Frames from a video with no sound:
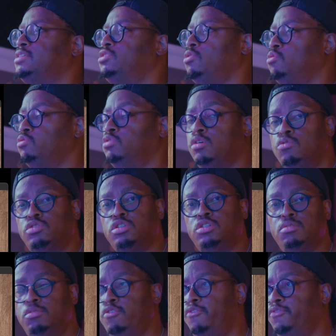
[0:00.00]
So those are
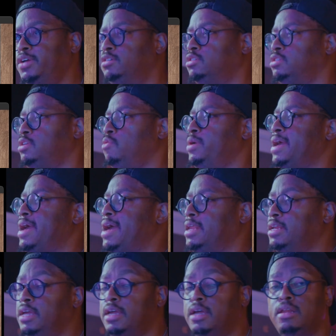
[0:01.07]
some new features that we
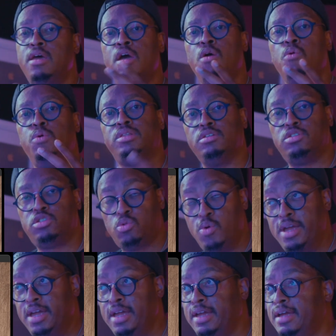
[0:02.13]
added in with the
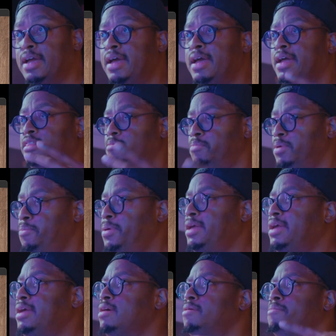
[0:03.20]
swing and the
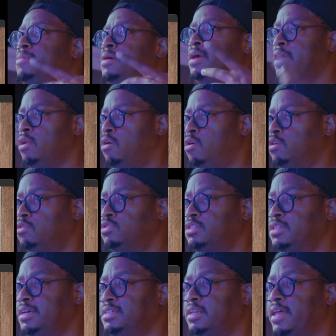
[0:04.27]
BPM and all of those
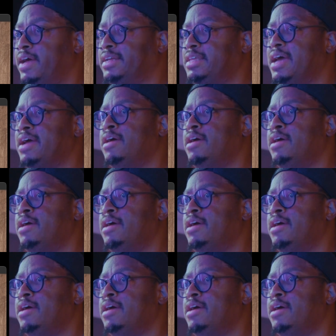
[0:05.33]
things like that.